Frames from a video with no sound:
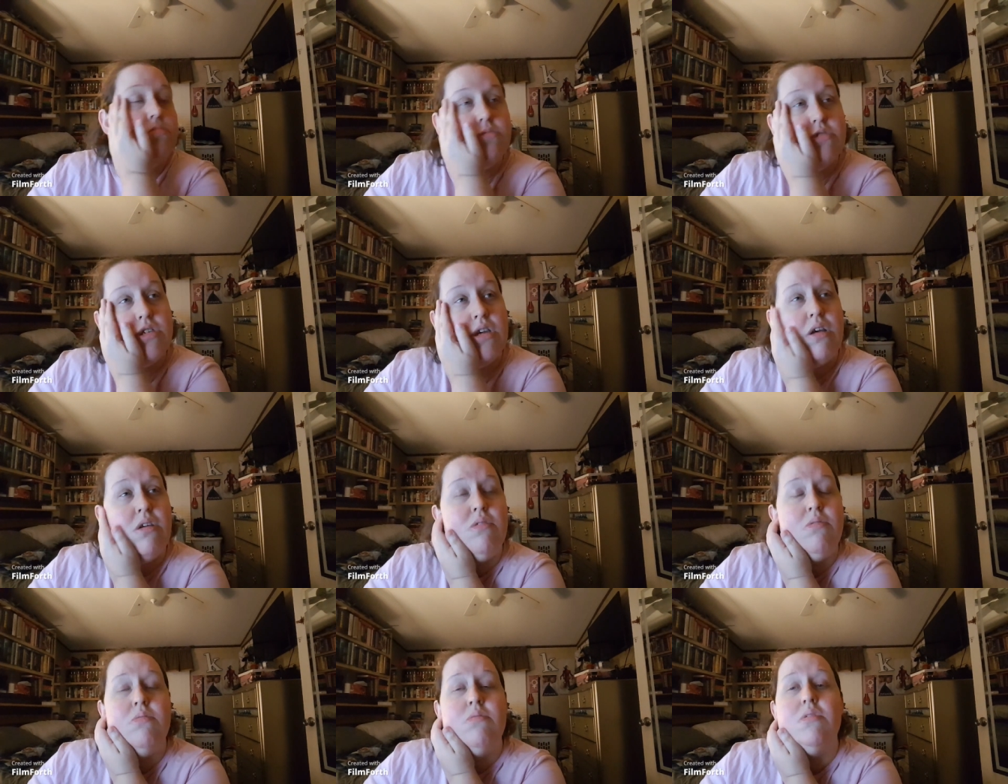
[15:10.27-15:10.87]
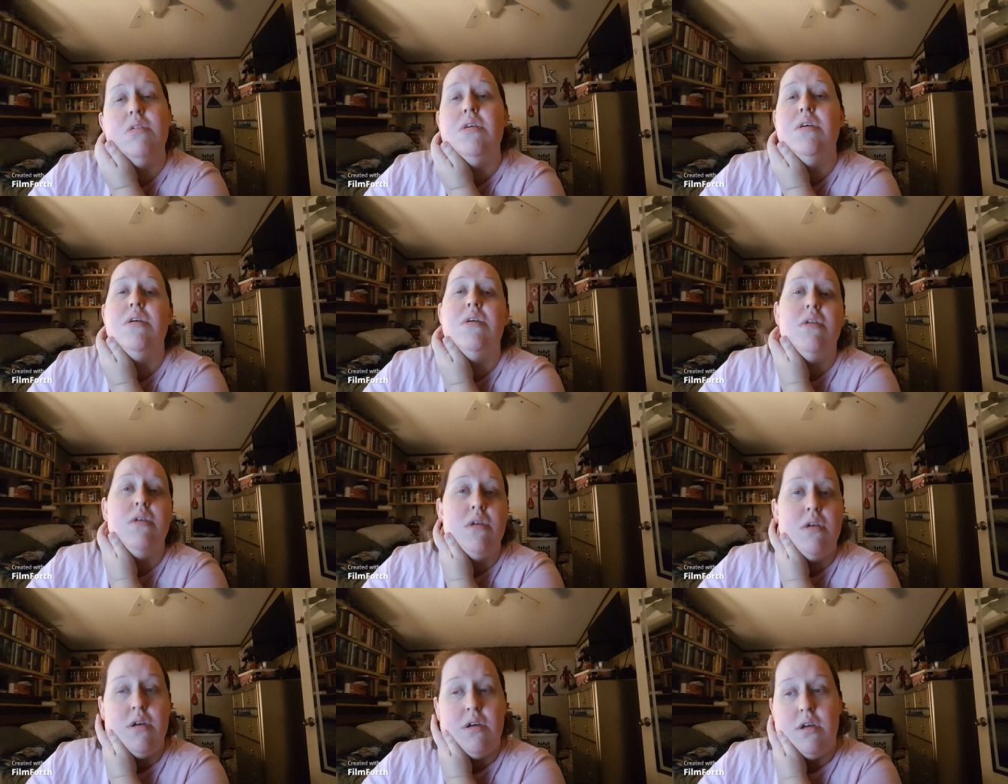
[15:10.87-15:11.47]
So,
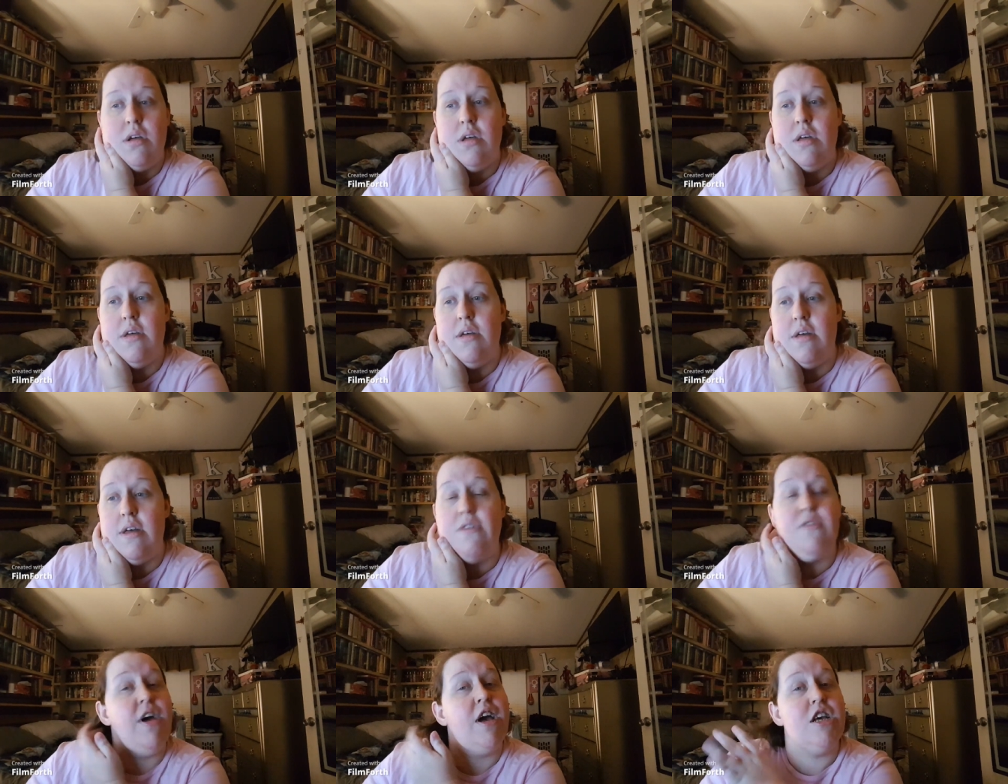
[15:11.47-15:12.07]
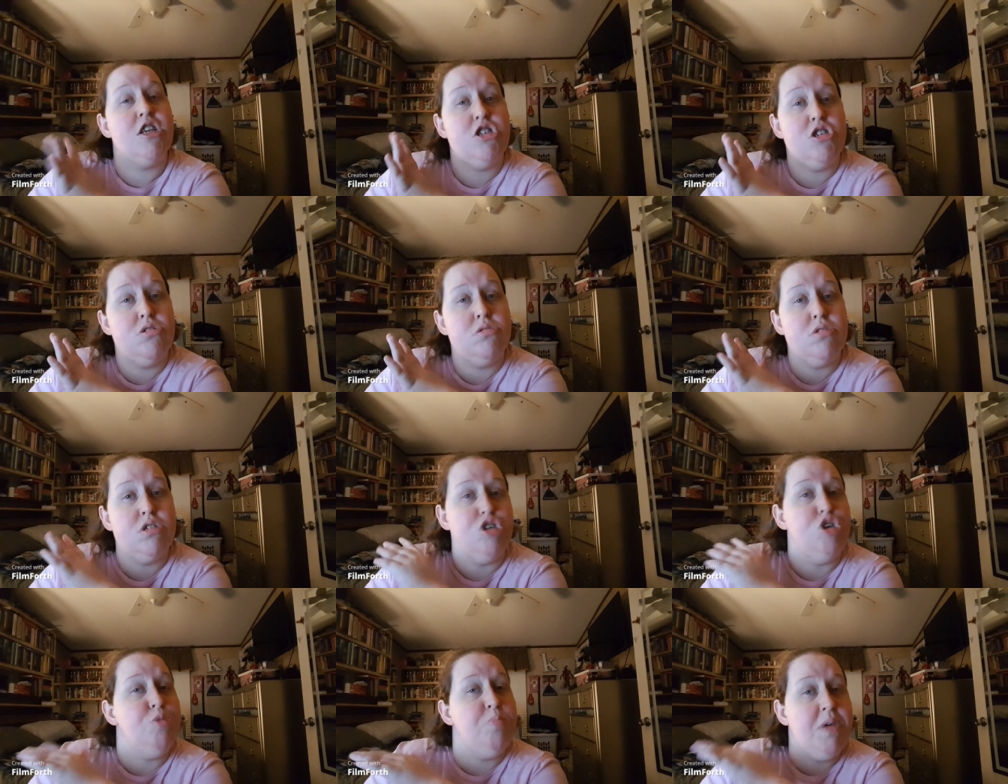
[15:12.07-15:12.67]
if I could
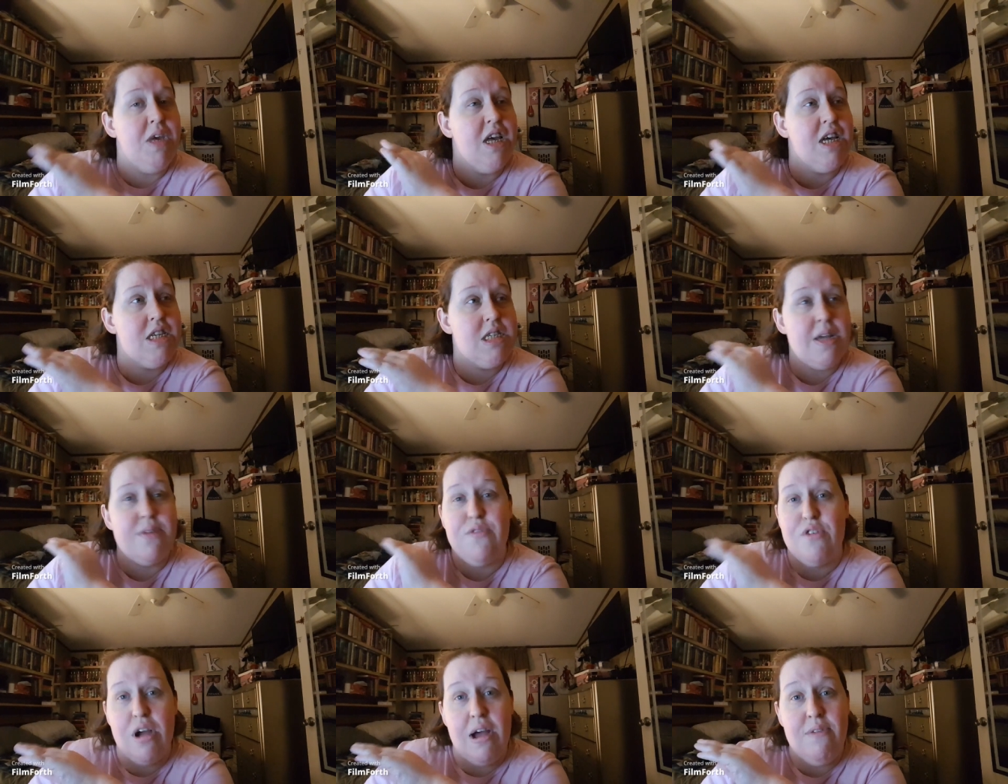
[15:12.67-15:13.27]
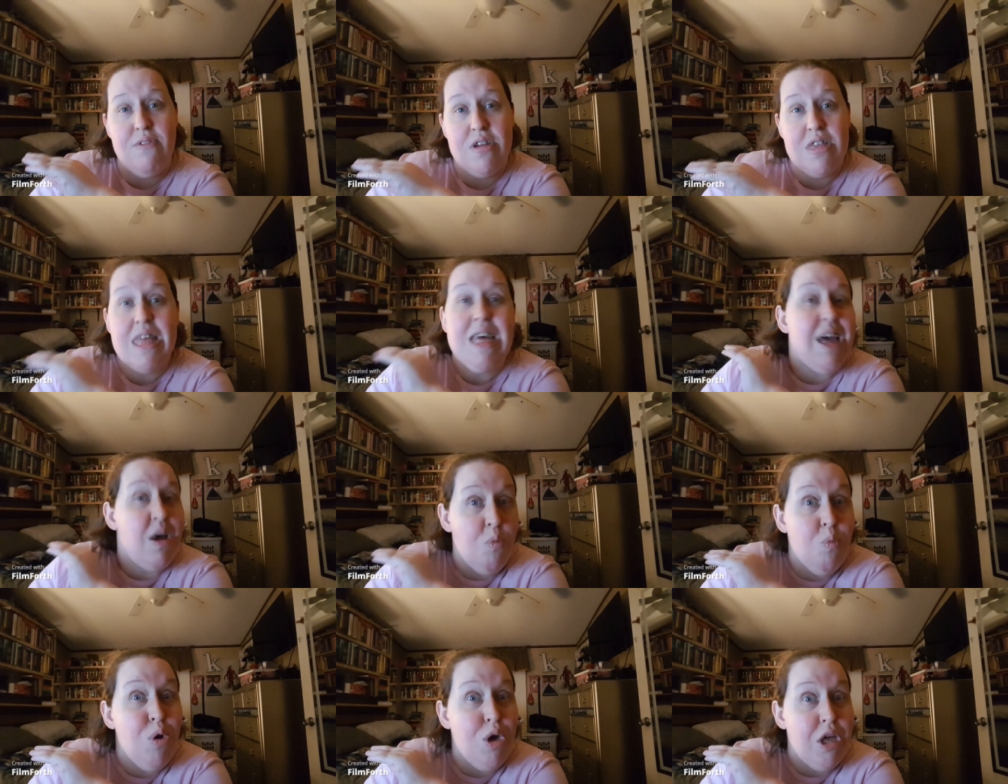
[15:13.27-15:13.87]
choose UPS for everything,
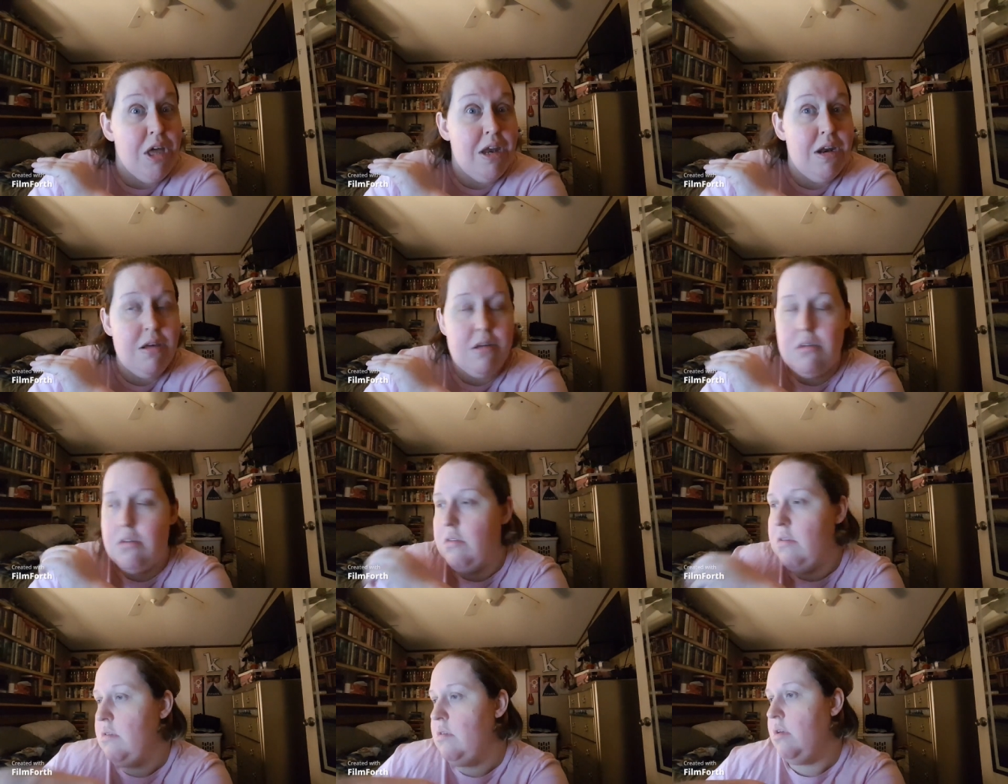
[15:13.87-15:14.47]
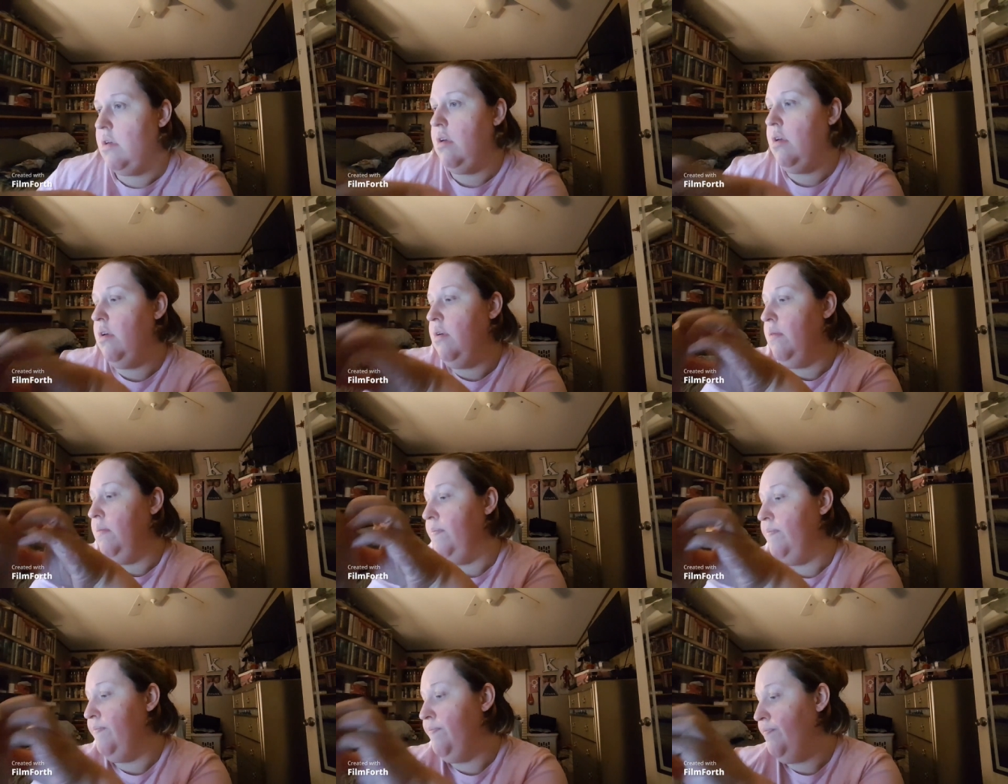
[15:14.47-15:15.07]
I would.
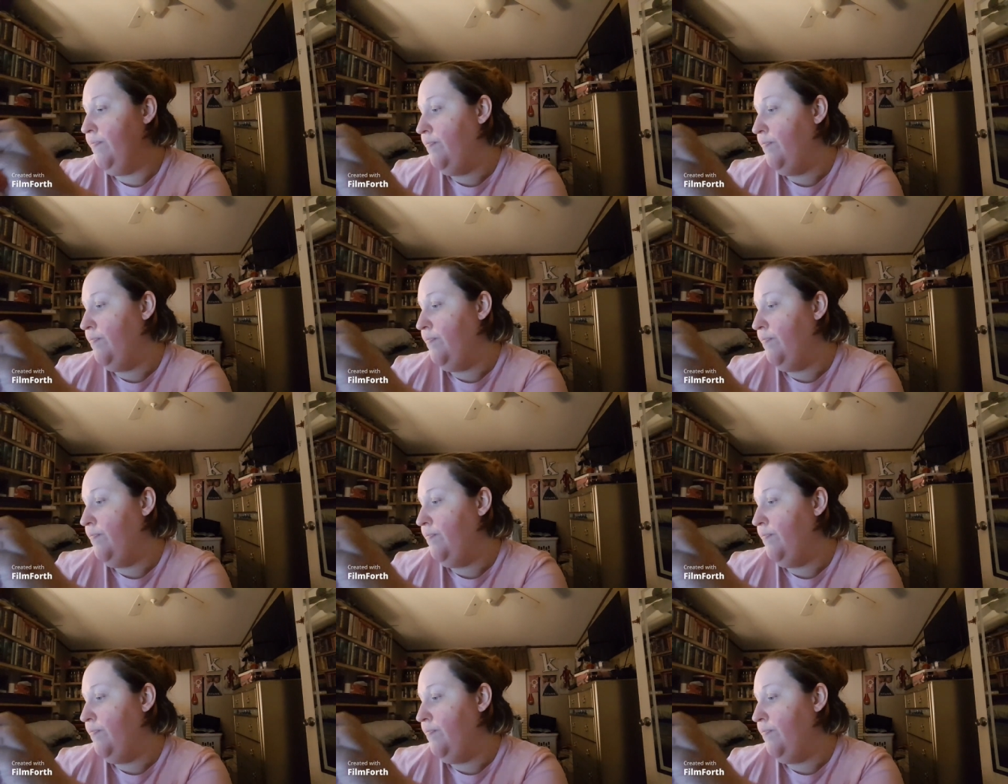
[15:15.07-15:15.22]
Um,